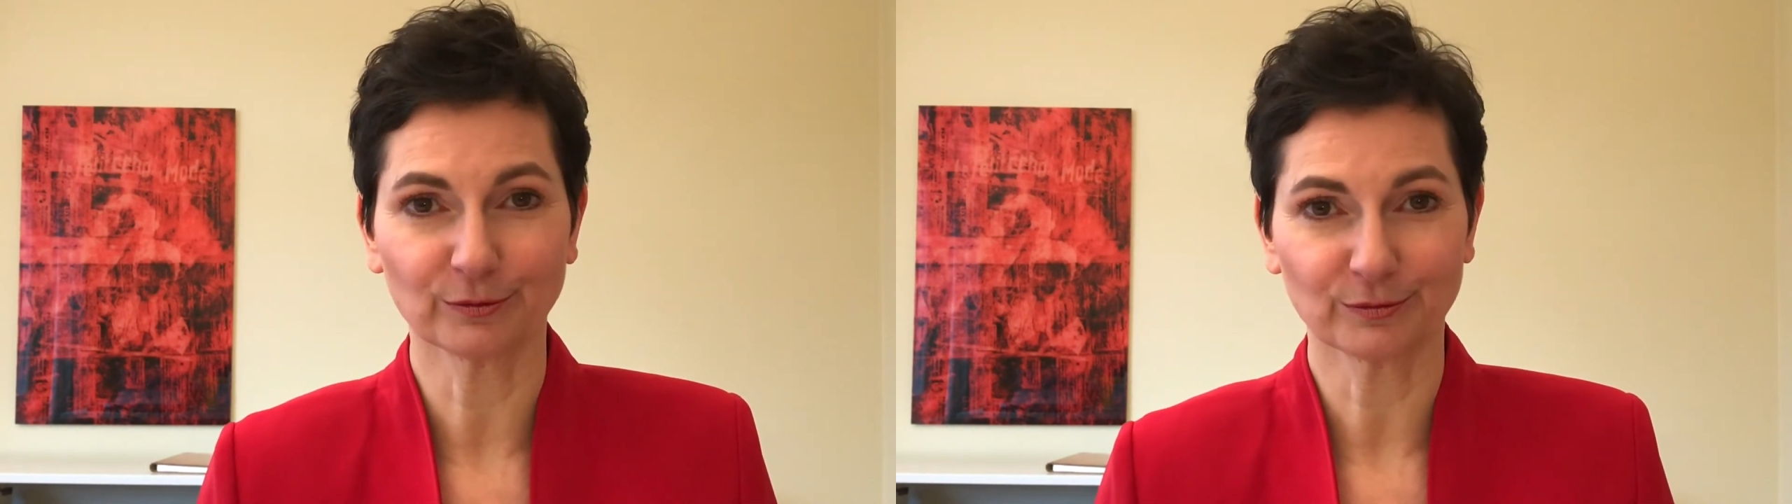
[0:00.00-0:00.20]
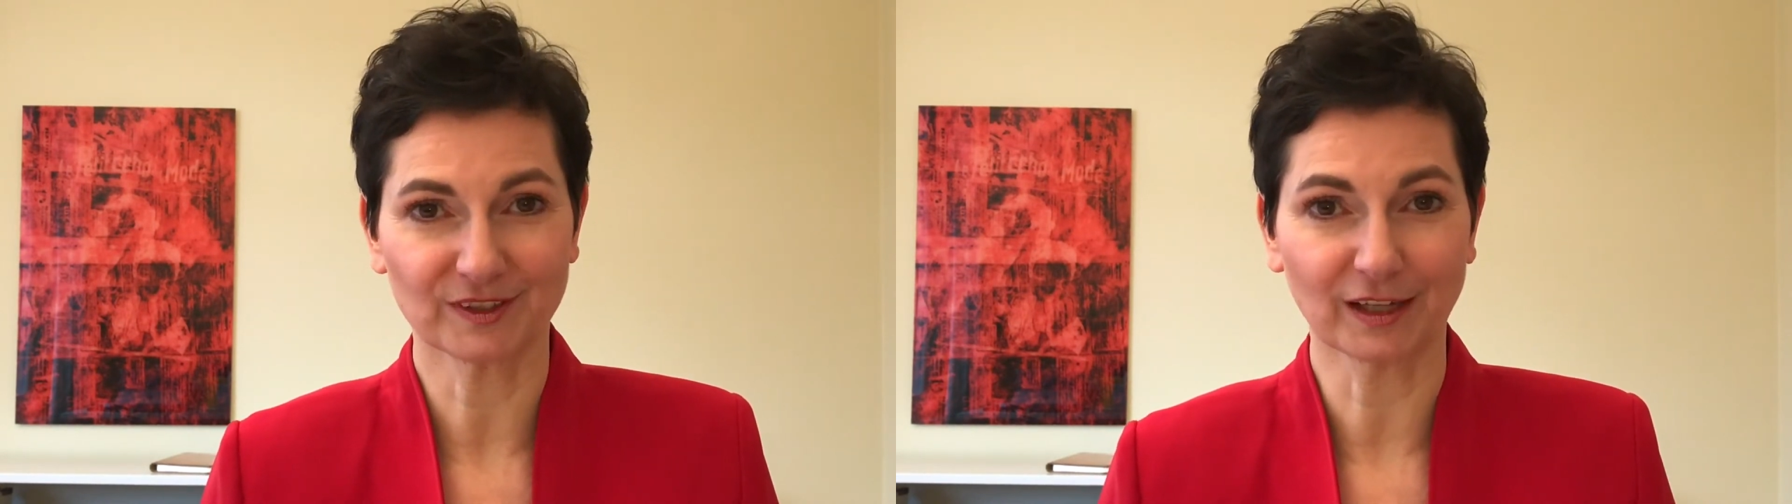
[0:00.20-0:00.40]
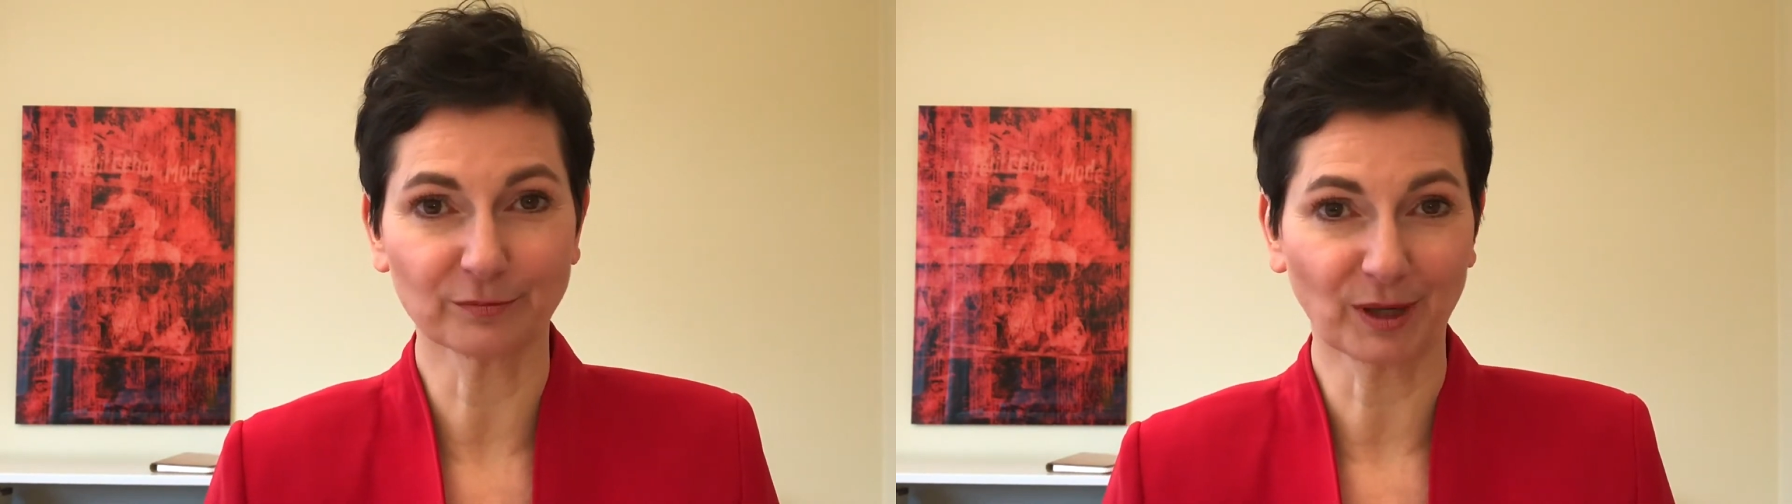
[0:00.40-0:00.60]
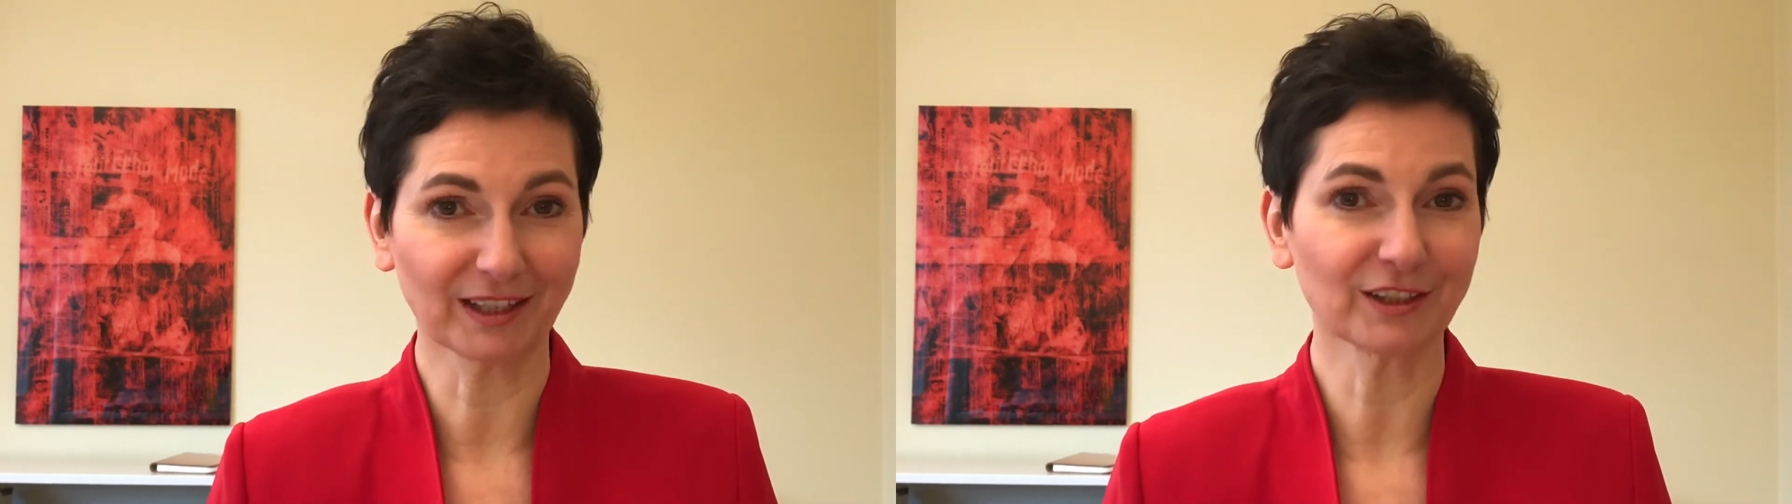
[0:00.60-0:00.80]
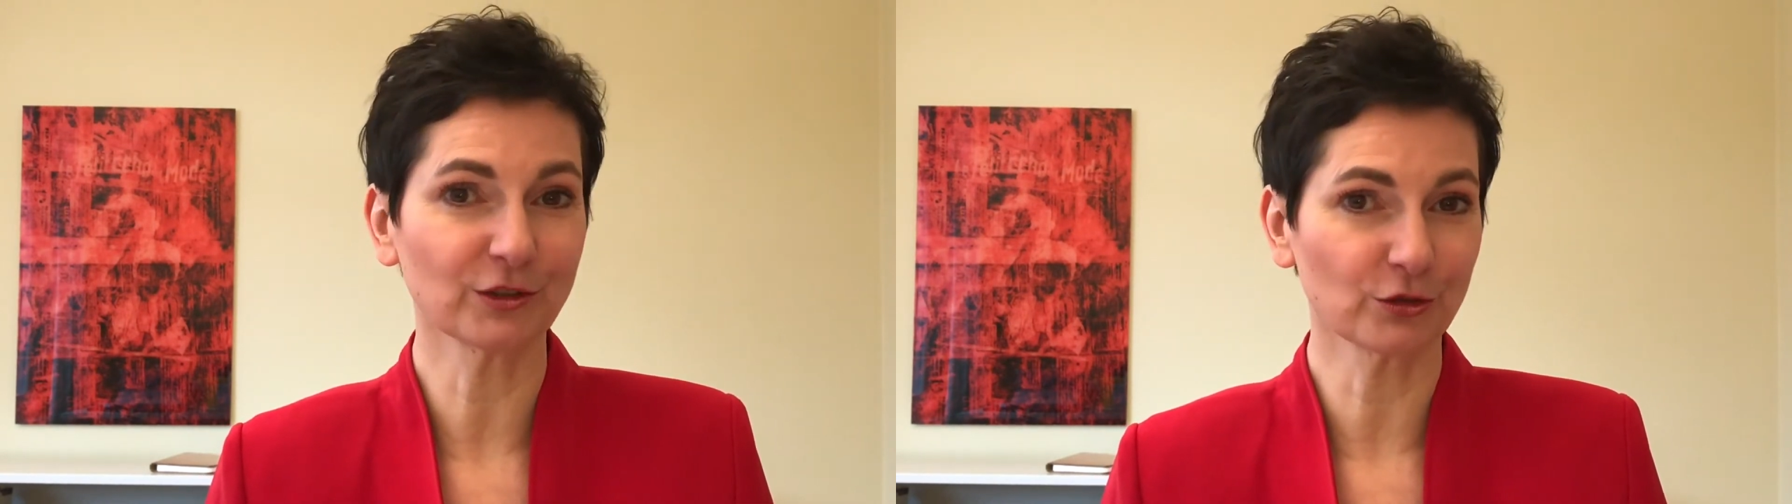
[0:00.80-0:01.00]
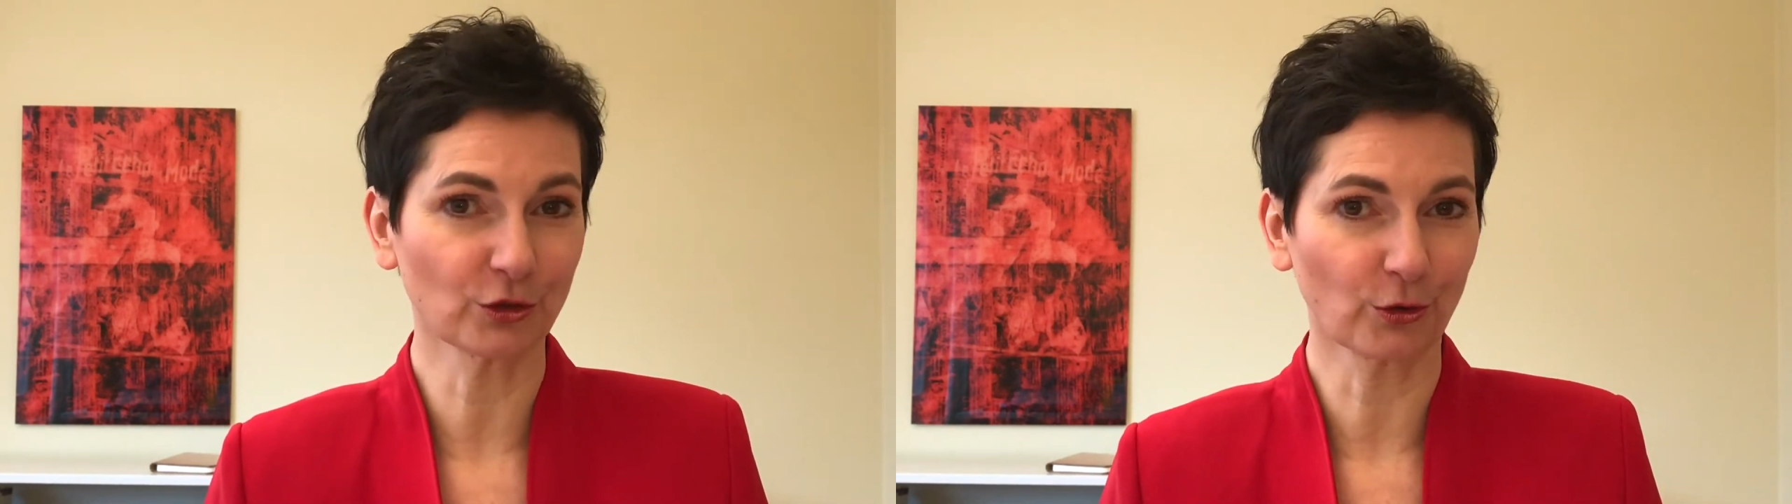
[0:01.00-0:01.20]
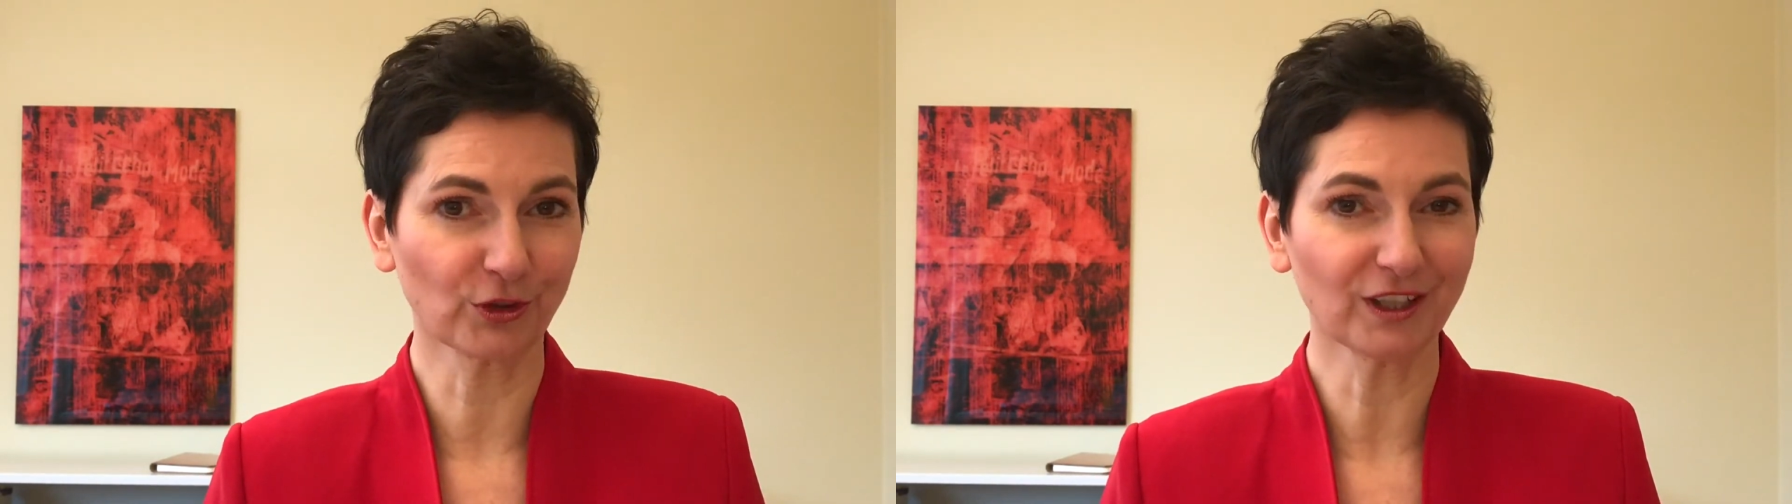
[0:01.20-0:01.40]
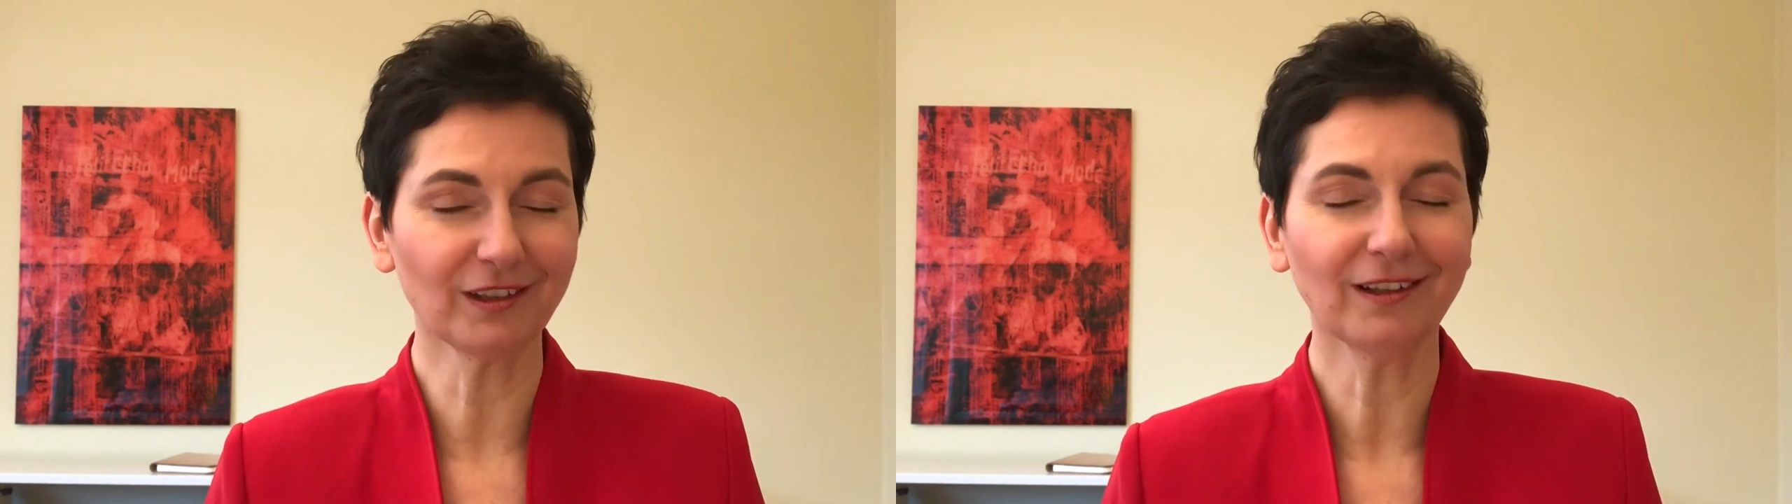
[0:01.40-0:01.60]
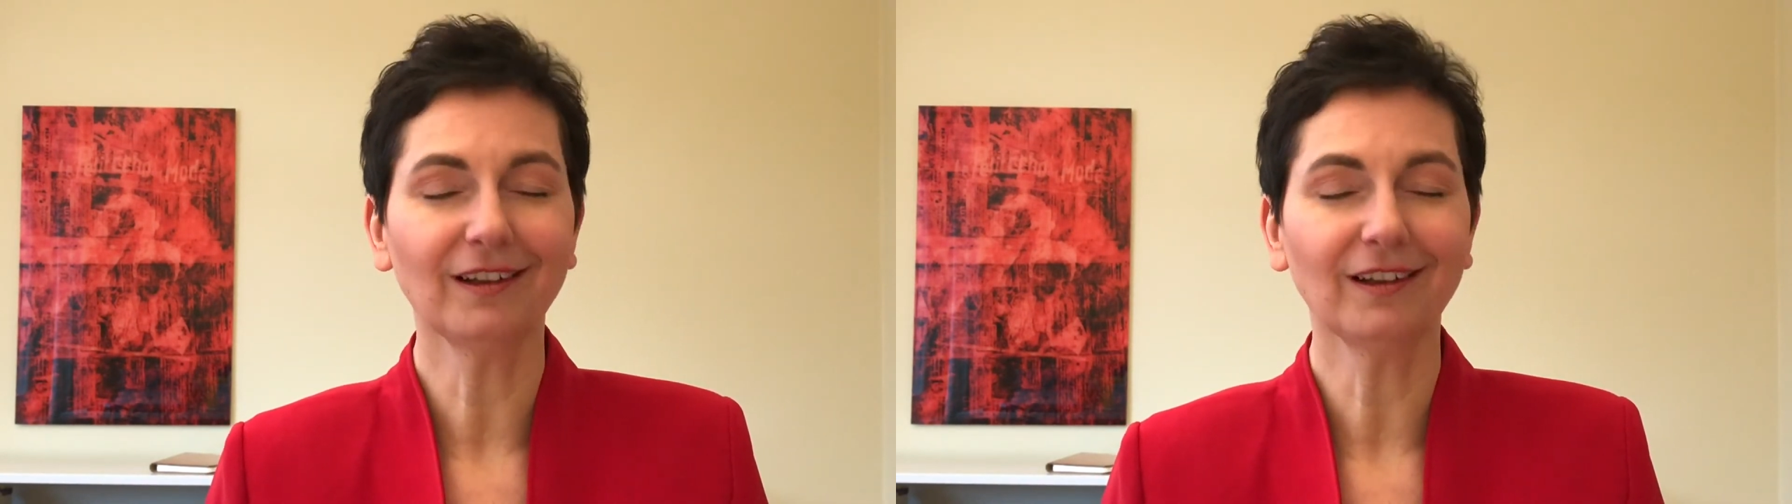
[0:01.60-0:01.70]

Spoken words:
self-branding tutorial,